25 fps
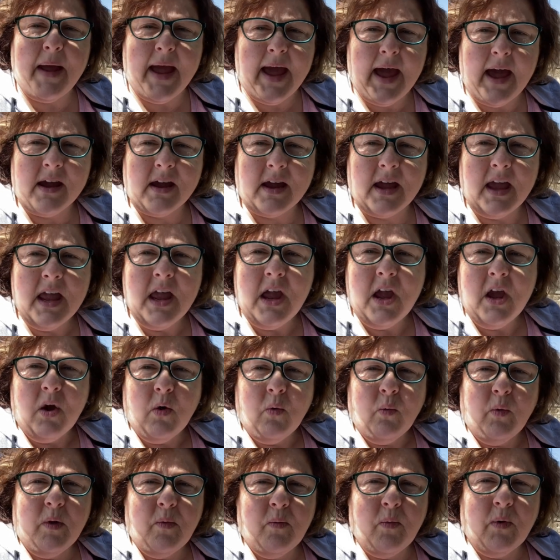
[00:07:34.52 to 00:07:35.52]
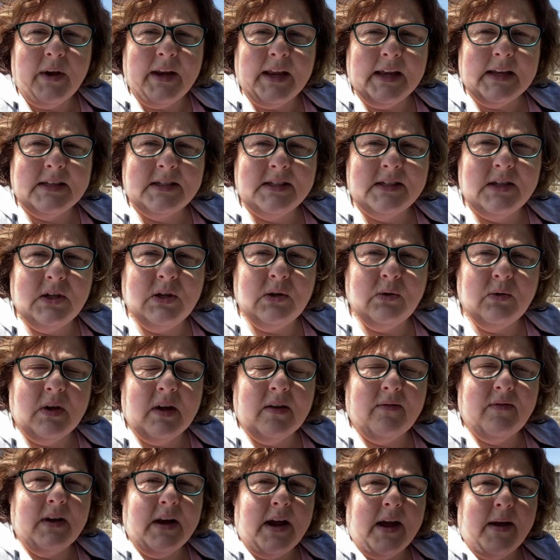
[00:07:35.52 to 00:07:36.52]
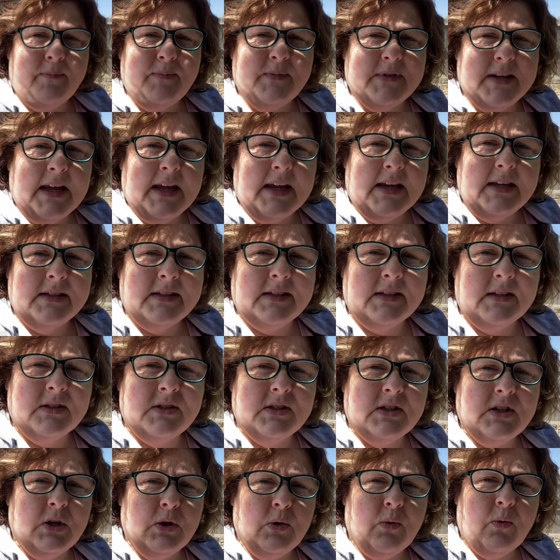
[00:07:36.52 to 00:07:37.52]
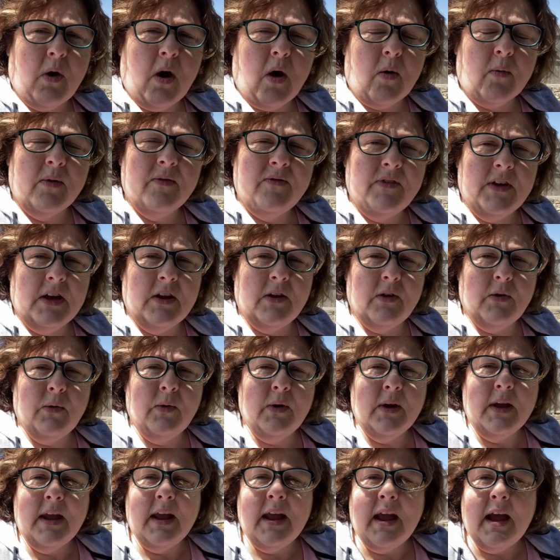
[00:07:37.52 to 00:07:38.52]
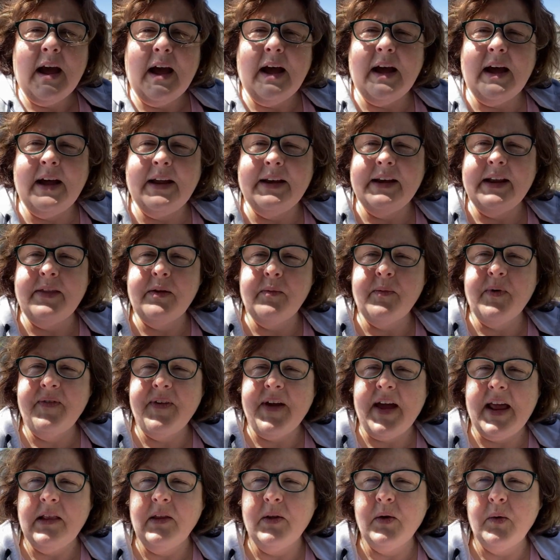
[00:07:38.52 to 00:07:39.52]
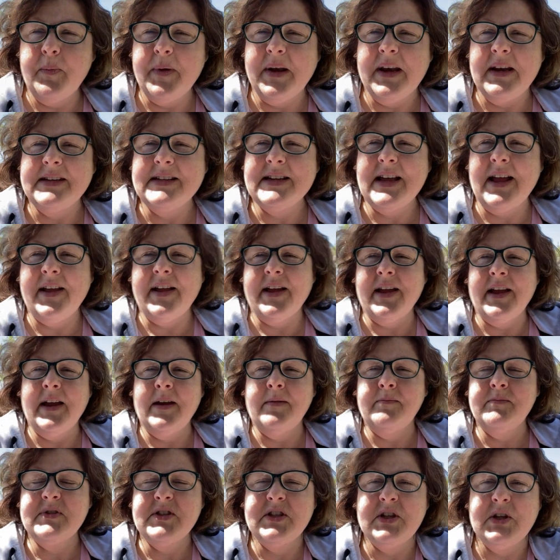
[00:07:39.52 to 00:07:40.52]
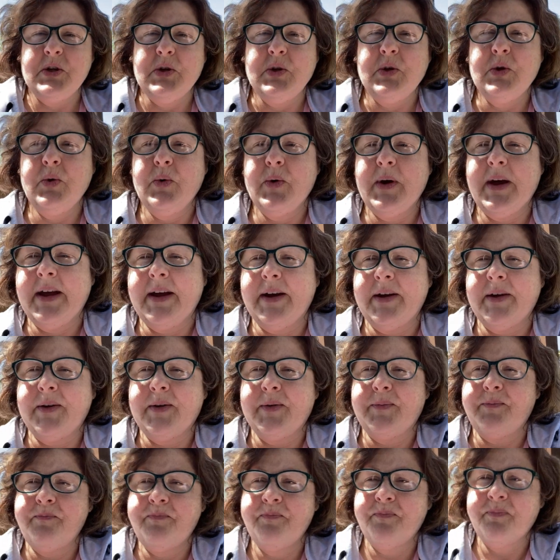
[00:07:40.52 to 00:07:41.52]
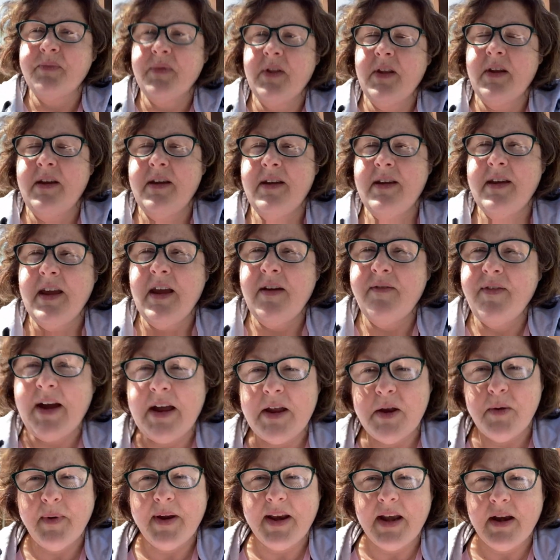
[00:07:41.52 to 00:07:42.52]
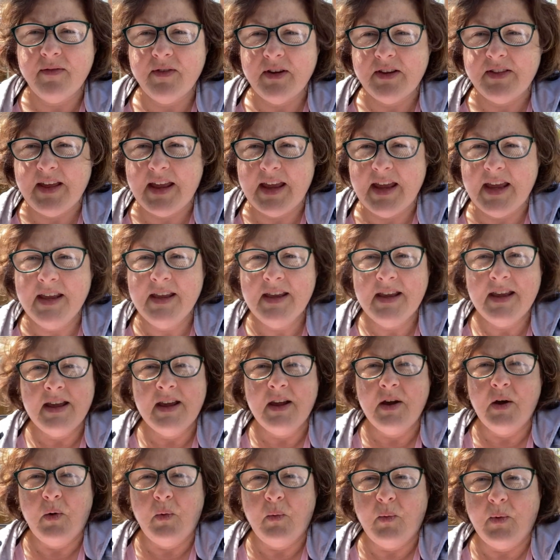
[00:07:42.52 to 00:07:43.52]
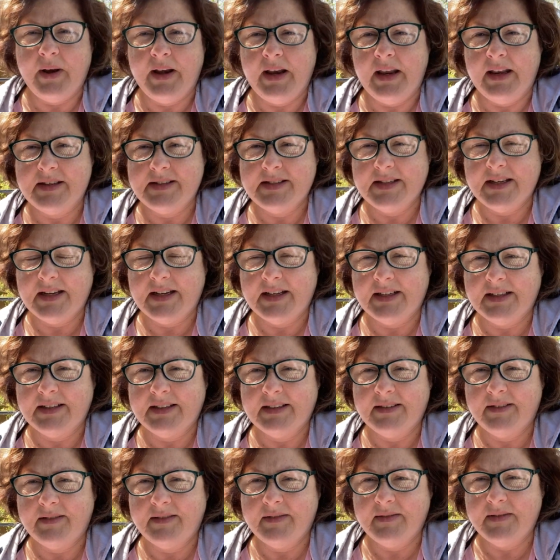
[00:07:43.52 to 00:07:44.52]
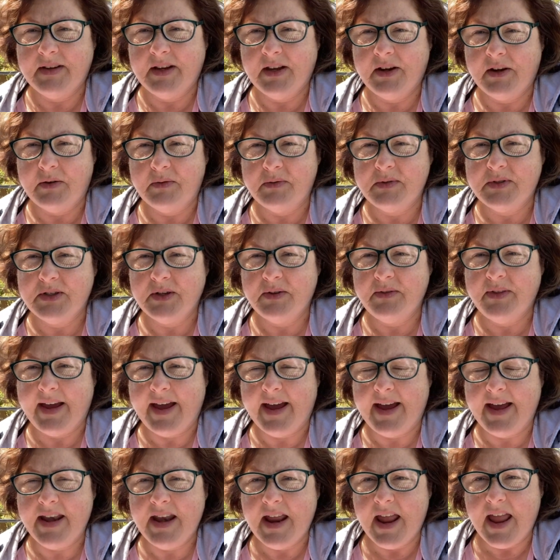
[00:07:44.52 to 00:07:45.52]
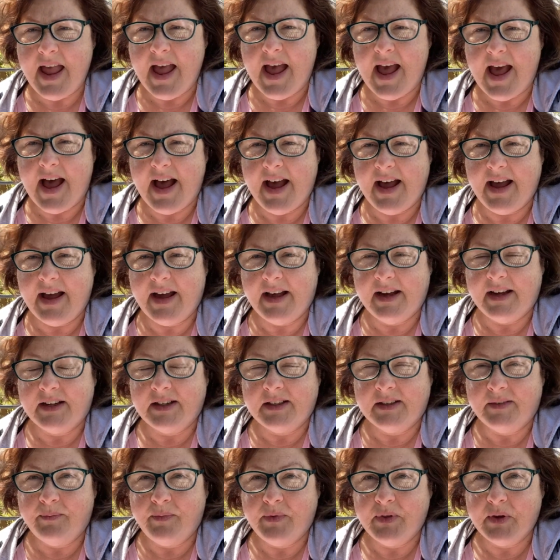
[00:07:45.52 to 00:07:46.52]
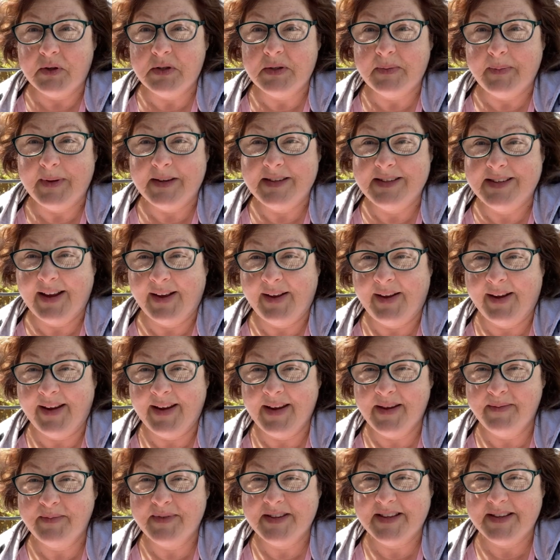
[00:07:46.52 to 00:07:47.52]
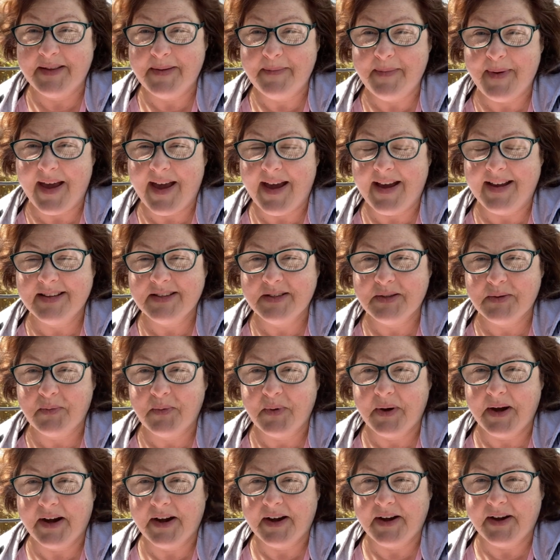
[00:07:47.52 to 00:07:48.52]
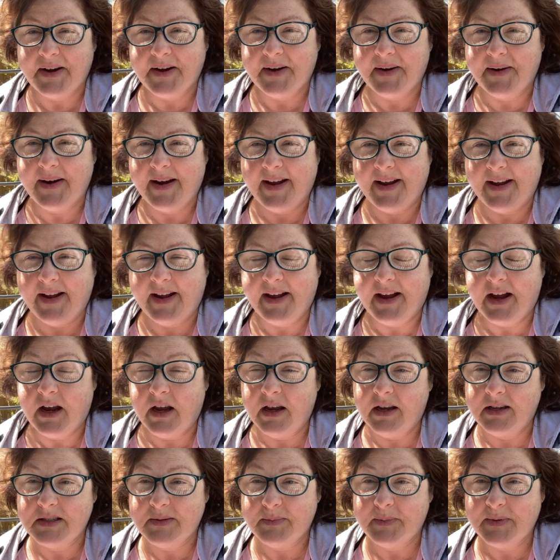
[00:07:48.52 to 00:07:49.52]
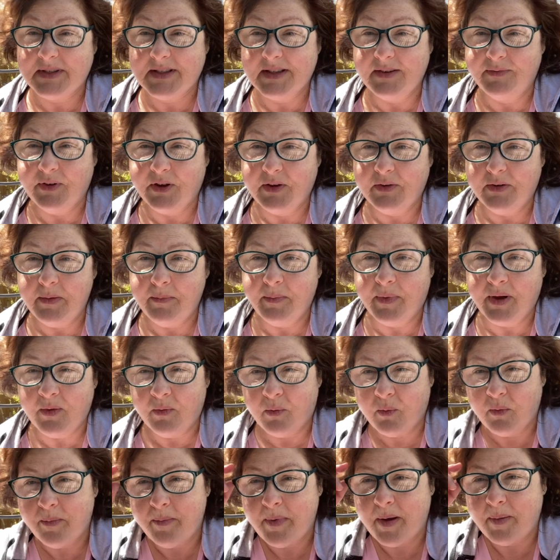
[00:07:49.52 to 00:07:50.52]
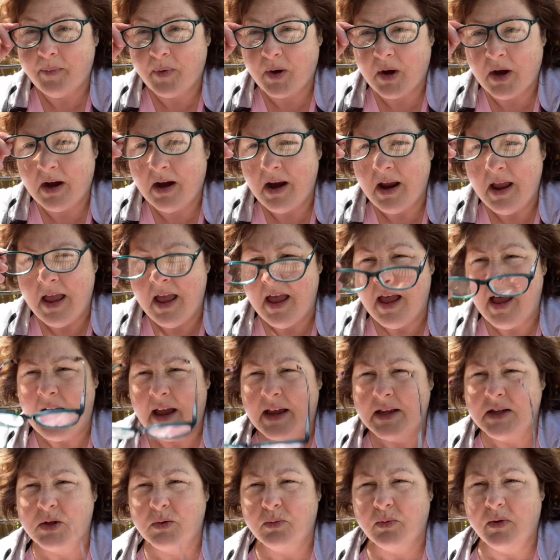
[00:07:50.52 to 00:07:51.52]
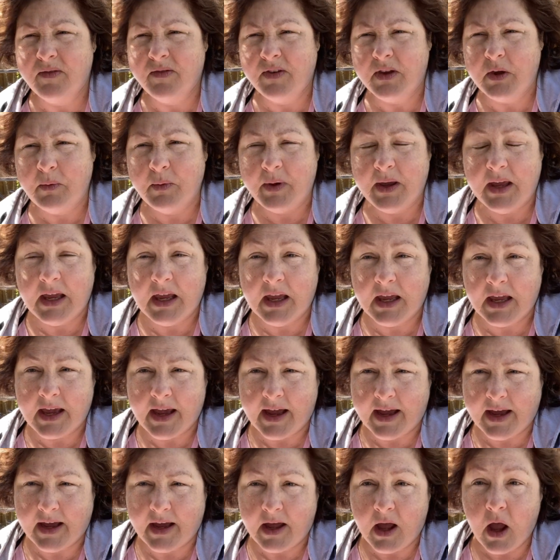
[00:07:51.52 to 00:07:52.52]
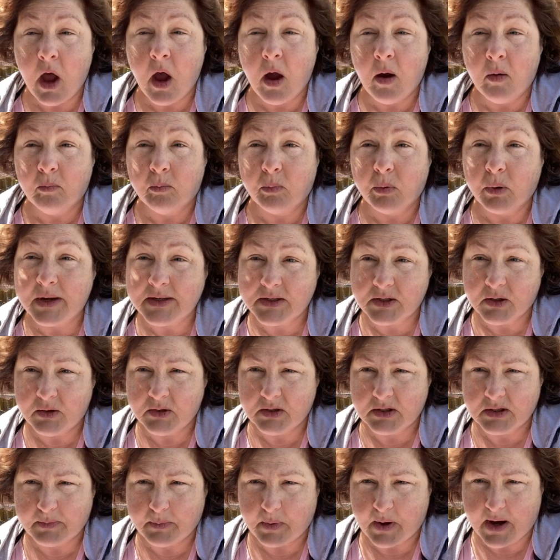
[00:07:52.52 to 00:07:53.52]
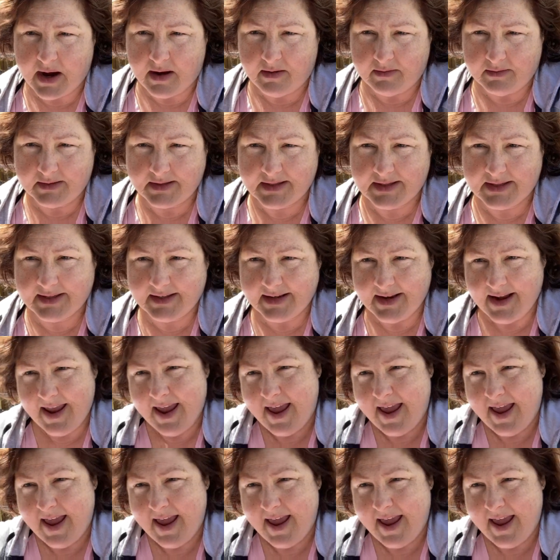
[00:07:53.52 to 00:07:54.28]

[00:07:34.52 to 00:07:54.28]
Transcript: back. We wanted to give an update to our review uh, now that we've had a little bit of time to um, evaluate everything. Wanted to, you know, do that. Um, there's been times in the past where uh, I specifically remember us reviewing uh, Brussels sprouts.